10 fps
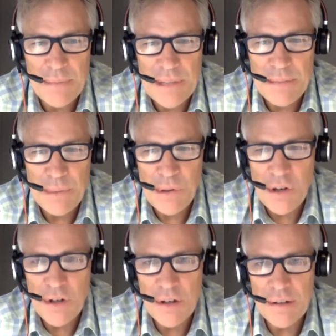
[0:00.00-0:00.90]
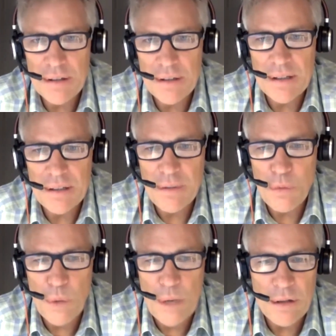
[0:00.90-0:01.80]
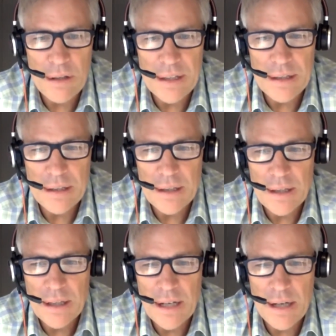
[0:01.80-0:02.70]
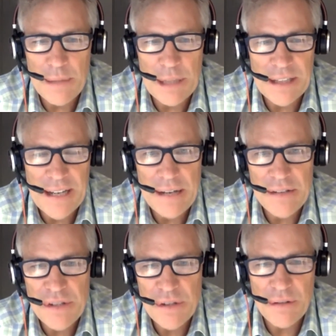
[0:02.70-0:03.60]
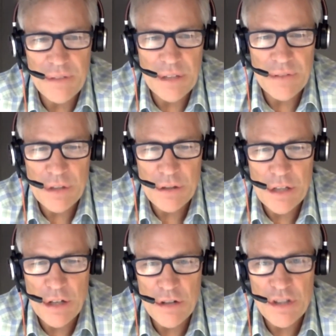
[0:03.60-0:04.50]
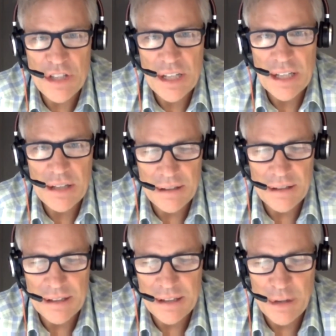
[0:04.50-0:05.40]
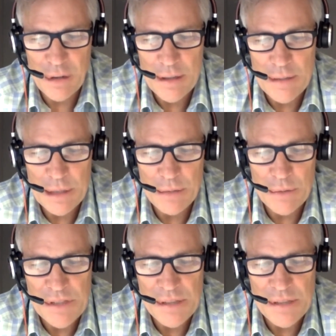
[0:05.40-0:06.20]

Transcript: people are rarely coming down. So if you're negotiating on an agreement with